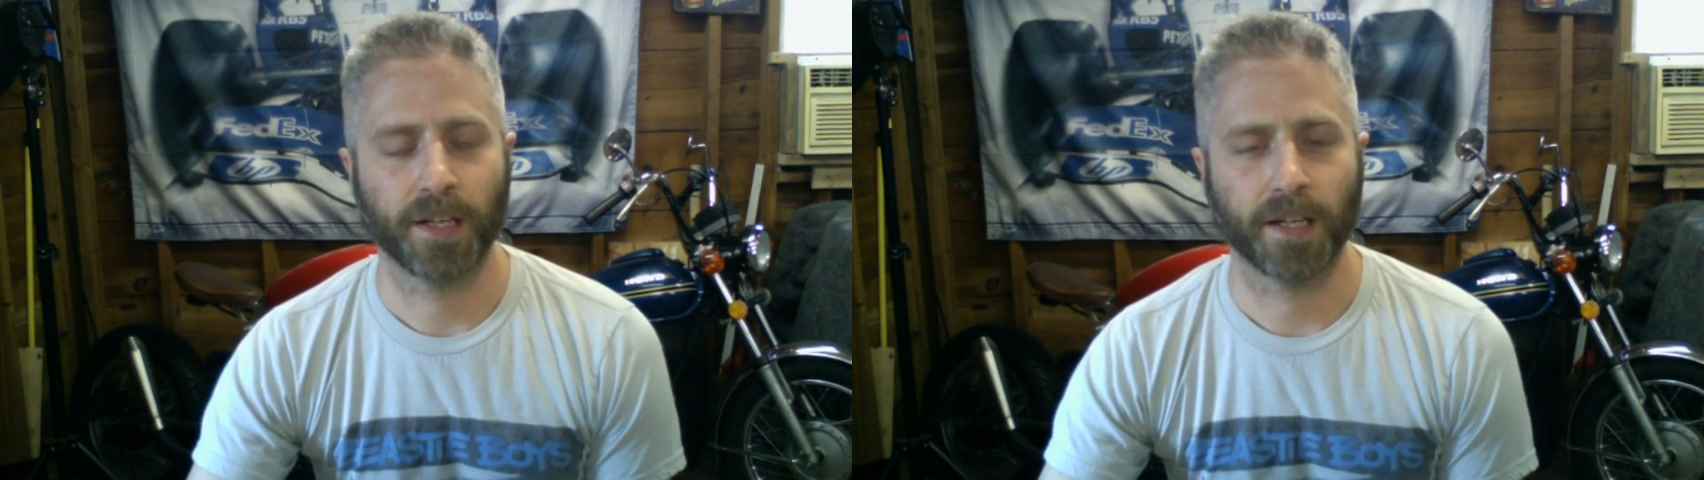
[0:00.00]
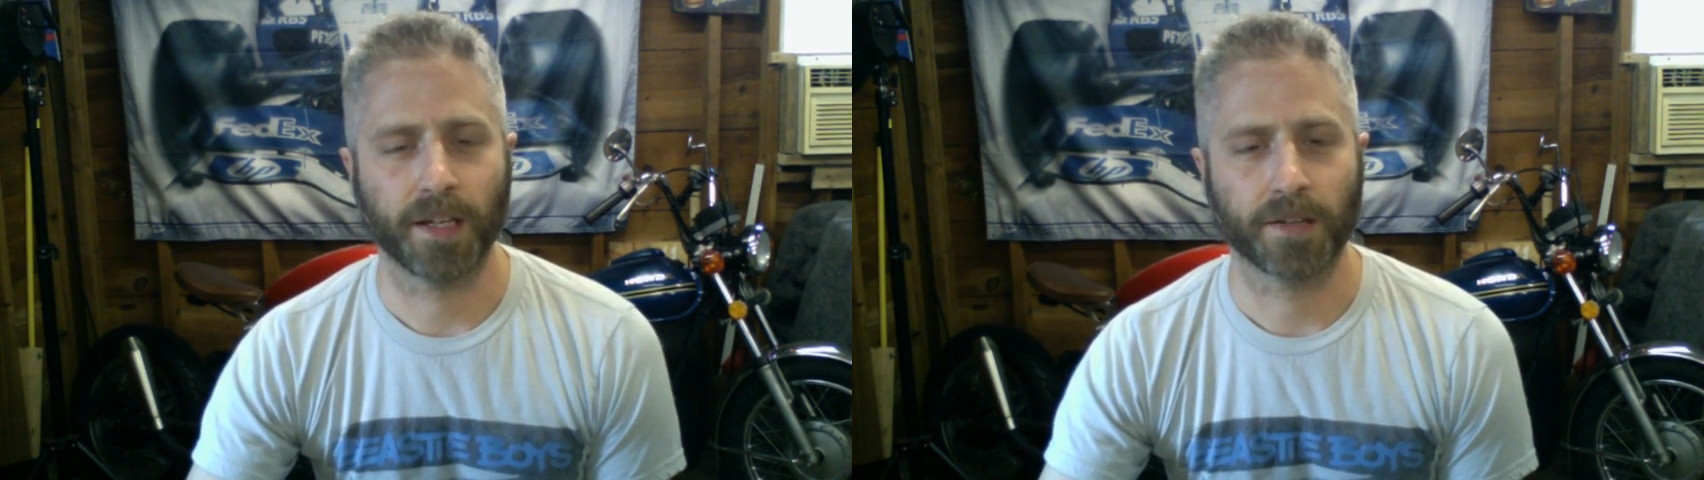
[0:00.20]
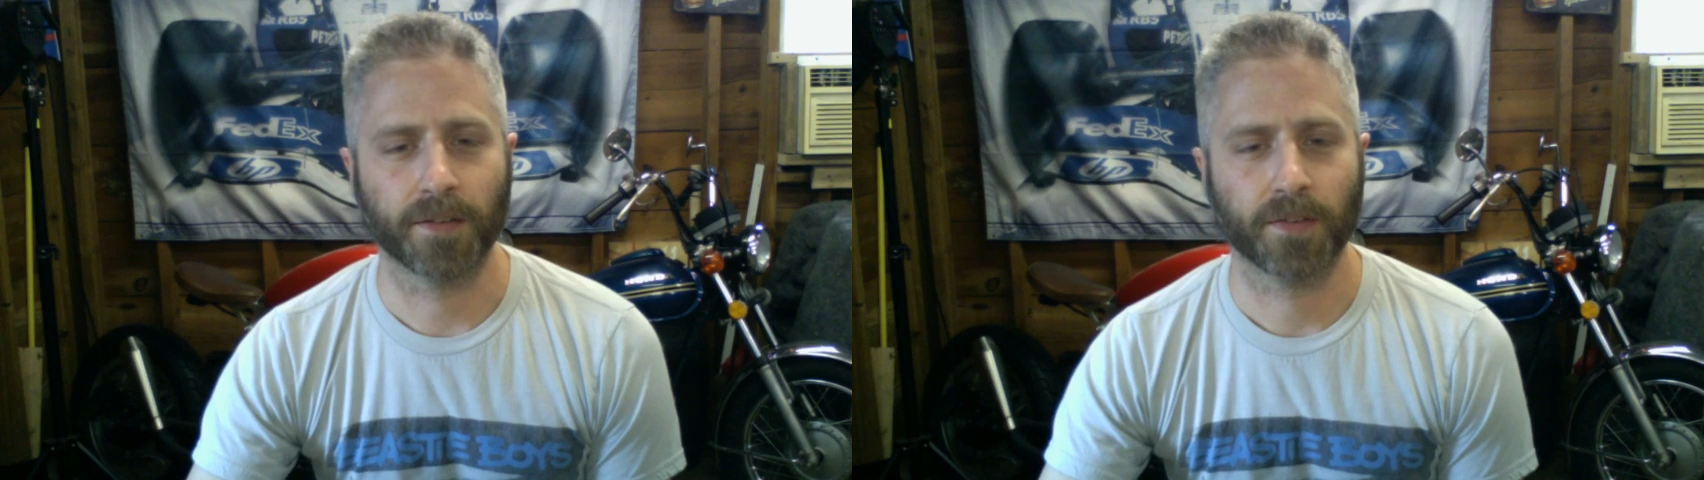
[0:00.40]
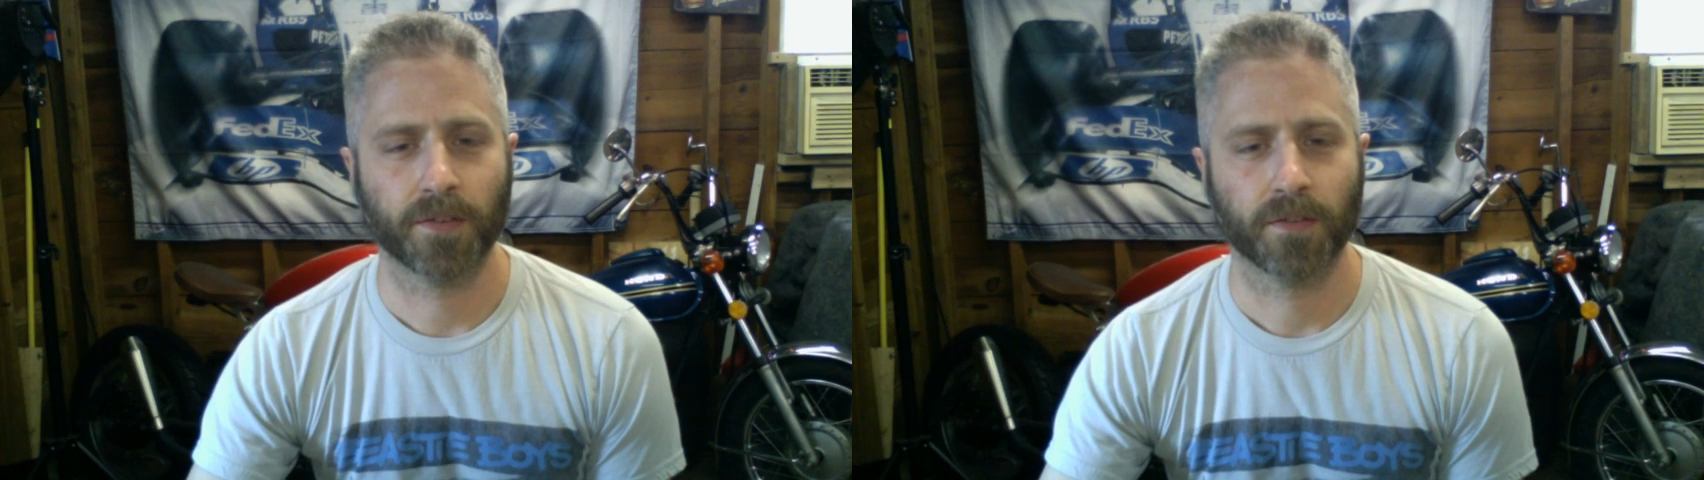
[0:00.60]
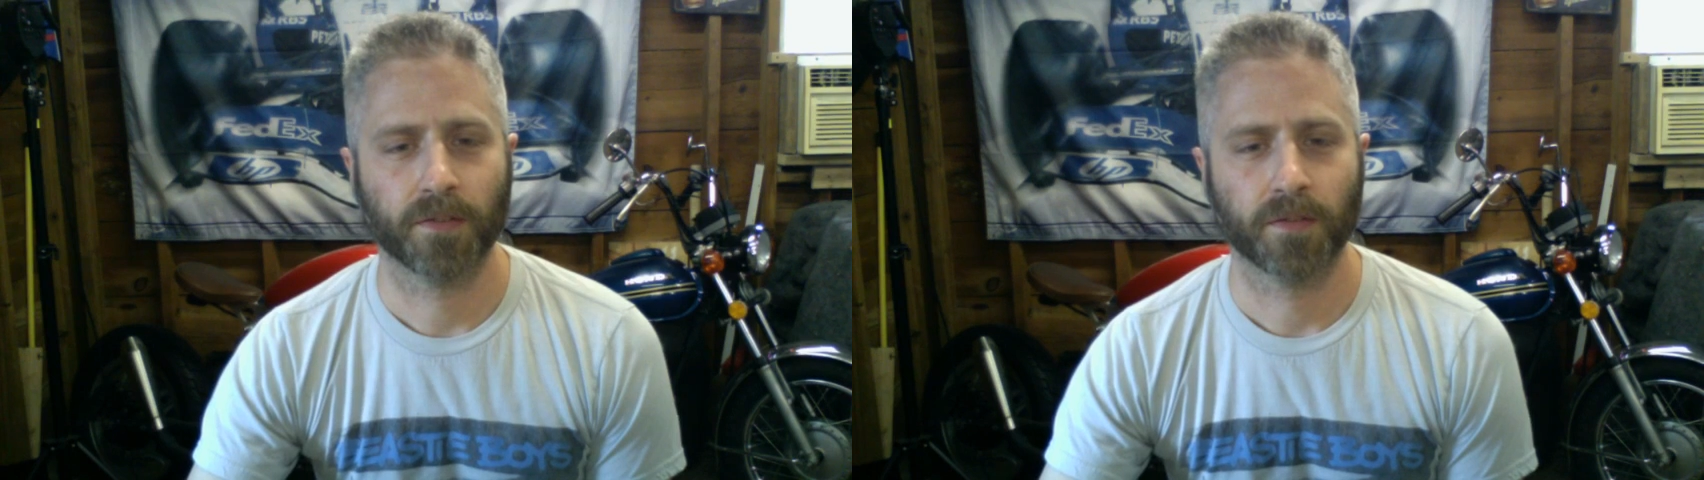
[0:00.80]
and
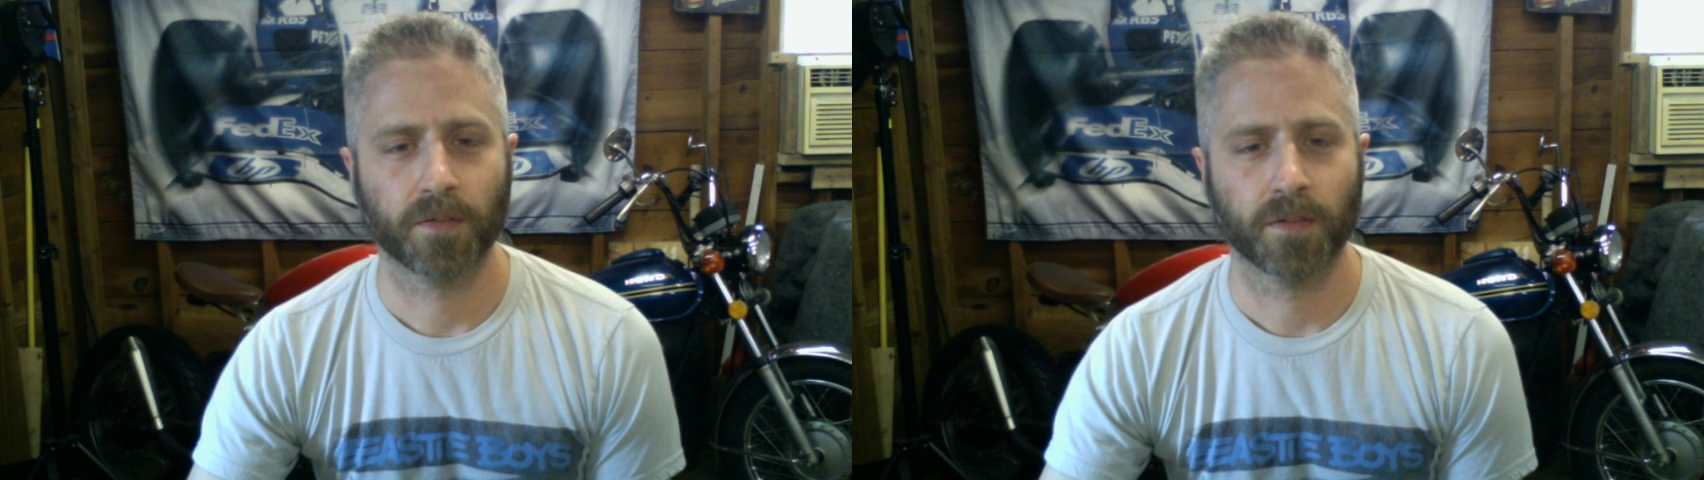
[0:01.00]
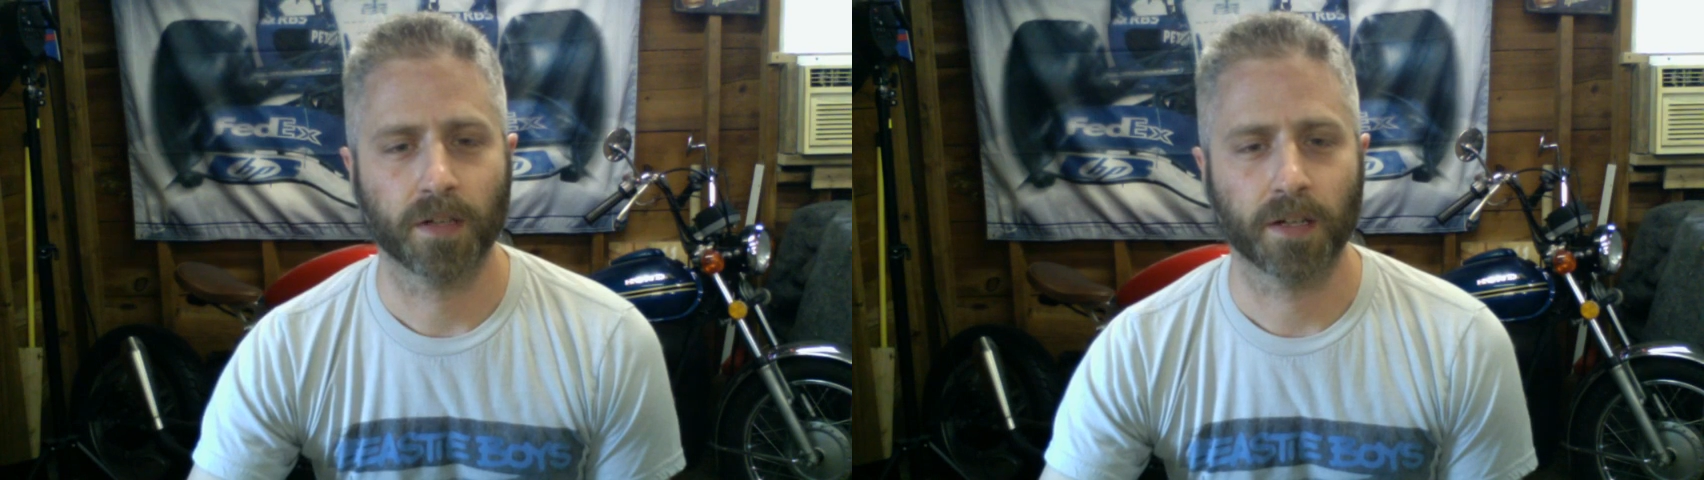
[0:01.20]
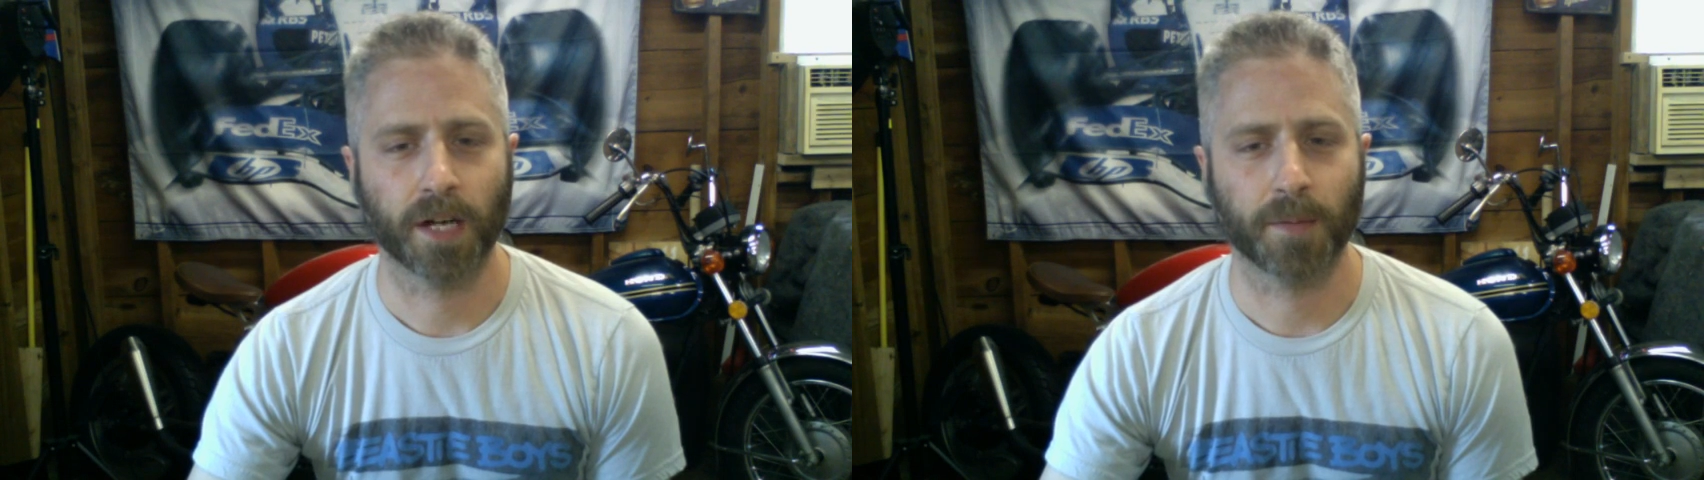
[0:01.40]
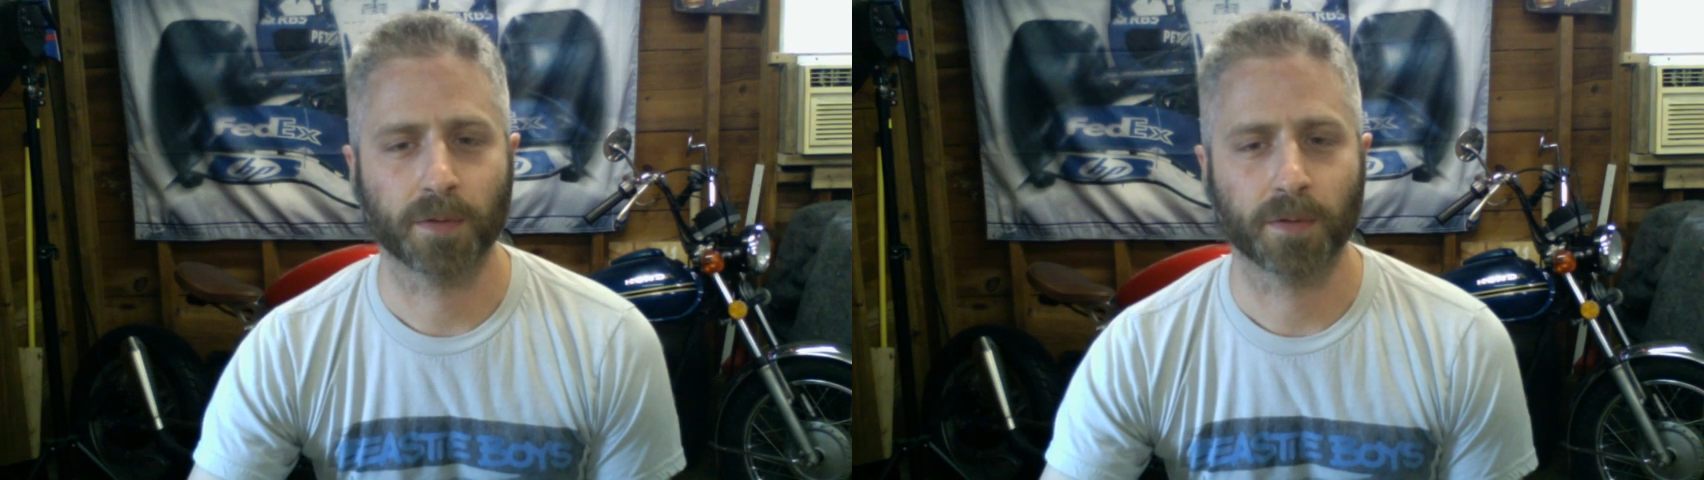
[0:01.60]
a couple